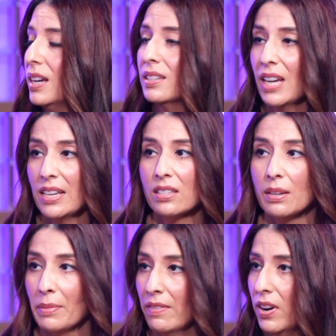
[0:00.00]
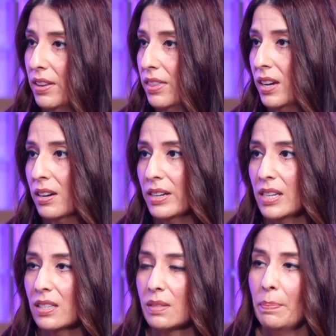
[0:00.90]
test some of our
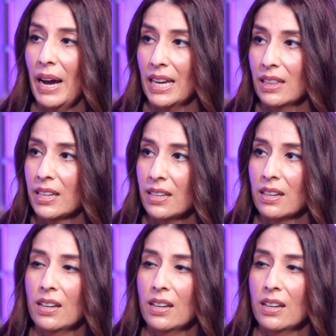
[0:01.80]
theories, pilot